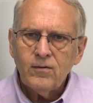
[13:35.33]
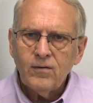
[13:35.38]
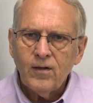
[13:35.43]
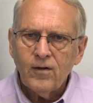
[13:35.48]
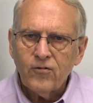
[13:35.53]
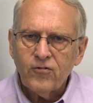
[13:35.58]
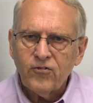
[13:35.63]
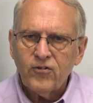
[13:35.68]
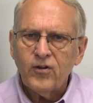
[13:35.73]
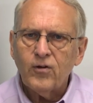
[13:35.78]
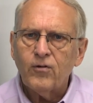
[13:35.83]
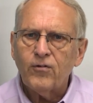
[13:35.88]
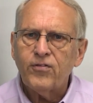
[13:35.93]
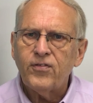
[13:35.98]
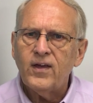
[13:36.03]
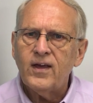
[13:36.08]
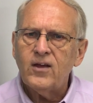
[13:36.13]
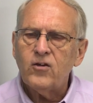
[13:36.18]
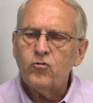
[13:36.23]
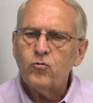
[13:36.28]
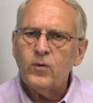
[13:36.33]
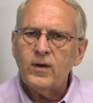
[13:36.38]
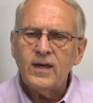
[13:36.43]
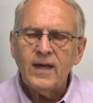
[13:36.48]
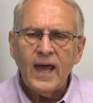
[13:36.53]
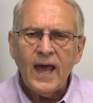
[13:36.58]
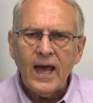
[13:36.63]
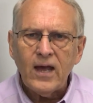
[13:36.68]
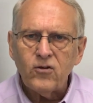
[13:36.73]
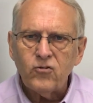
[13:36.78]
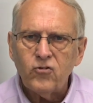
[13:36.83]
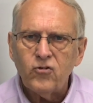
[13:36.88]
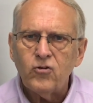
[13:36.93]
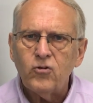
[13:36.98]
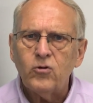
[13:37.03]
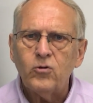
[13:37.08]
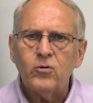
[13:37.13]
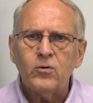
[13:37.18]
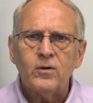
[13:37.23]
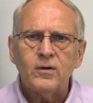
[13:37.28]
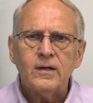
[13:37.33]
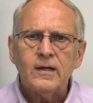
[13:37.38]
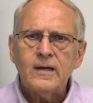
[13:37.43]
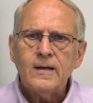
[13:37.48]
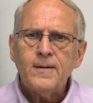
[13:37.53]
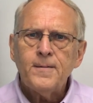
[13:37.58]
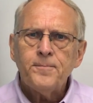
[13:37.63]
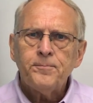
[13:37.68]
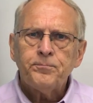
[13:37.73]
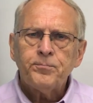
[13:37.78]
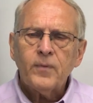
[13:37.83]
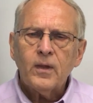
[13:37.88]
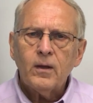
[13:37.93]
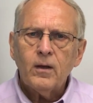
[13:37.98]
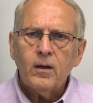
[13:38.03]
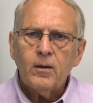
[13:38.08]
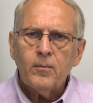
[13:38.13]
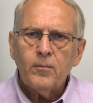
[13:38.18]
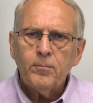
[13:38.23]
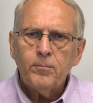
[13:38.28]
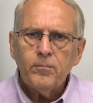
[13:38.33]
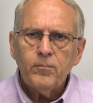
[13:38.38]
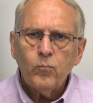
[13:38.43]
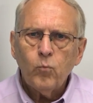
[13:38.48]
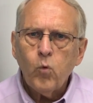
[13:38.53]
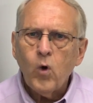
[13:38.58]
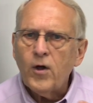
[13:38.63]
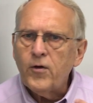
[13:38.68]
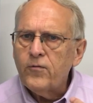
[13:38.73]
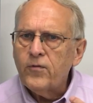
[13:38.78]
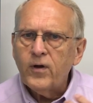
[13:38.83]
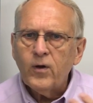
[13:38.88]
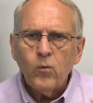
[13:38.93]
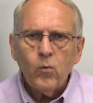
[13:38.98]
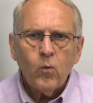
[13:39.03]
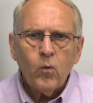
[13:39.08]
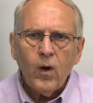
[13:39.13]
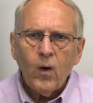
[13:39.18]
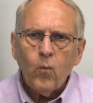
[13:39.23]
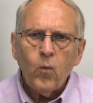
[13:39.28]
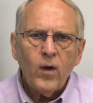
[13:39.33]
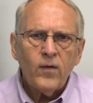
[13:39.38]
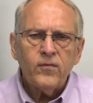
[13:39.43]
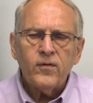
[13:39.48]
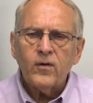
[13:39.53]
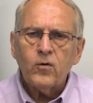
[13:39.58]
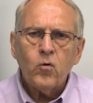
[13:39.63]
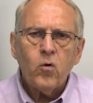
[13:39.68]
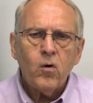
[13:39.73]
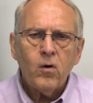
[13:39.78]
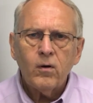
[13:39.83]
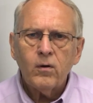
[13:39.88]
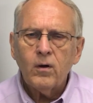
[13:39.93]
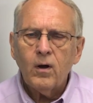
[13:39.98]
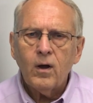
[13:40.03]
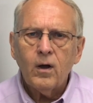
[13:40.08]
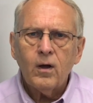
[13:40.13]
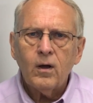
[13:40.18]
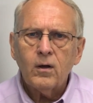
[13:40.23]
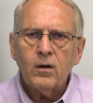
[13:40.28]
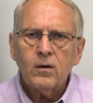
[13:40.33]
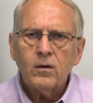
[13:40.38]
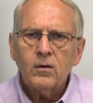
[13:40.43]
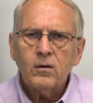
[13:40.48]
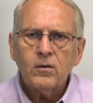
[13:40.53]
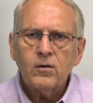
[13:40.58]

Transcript: there's still things we can't do, and uh, wondering what the cor- uh,